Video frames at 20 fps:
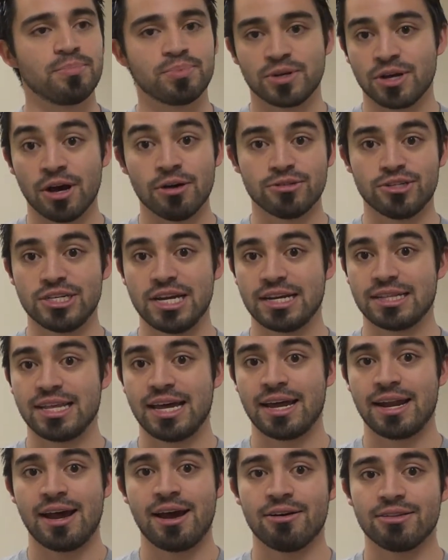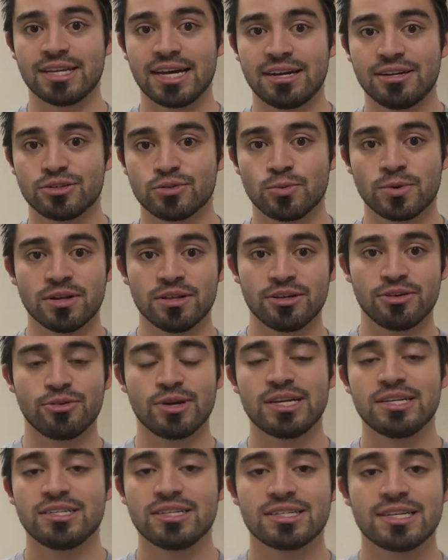go check that out. That is one of the
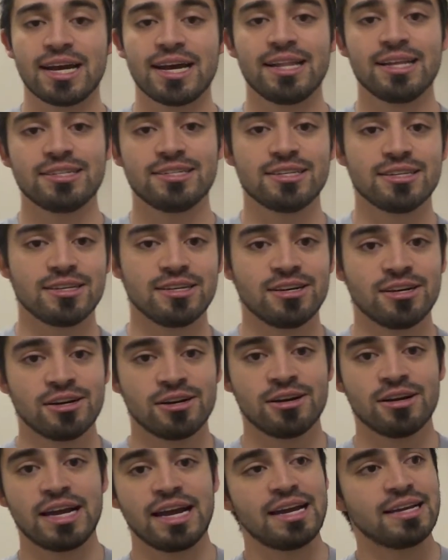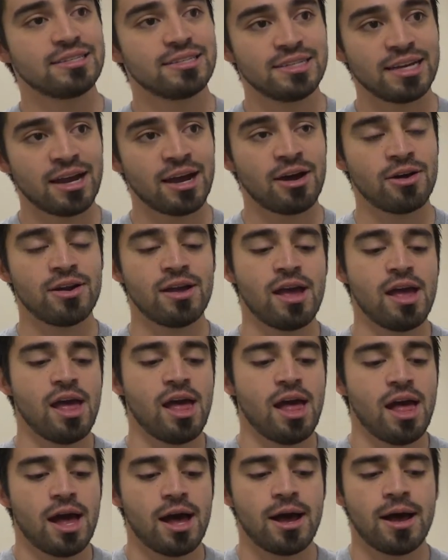craziest highlights of the year, hands down.
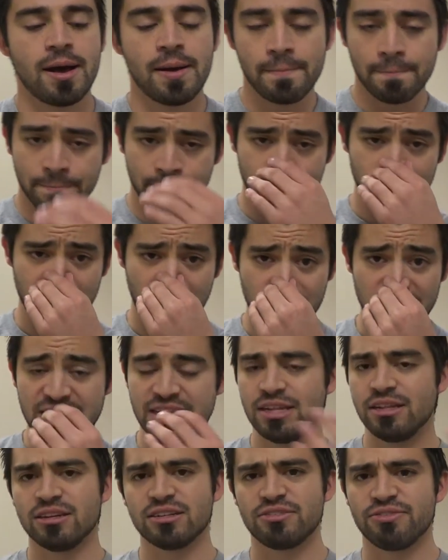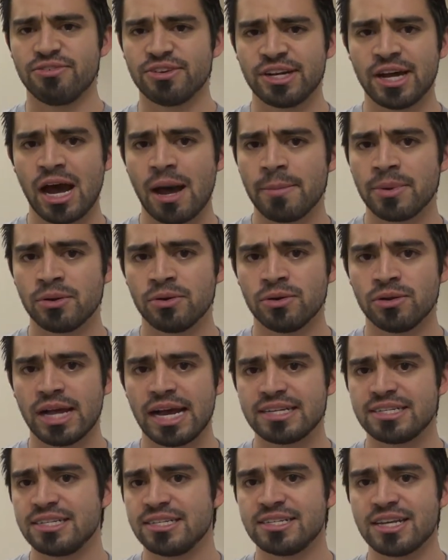I mean, he looked phenomenal
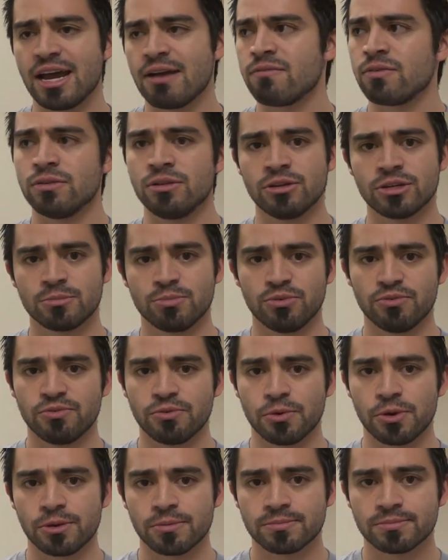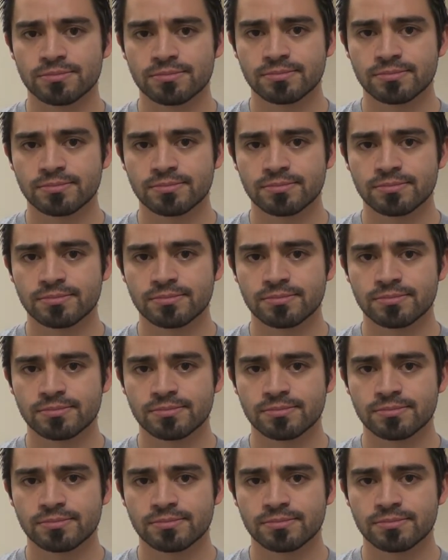as he's ever looked before.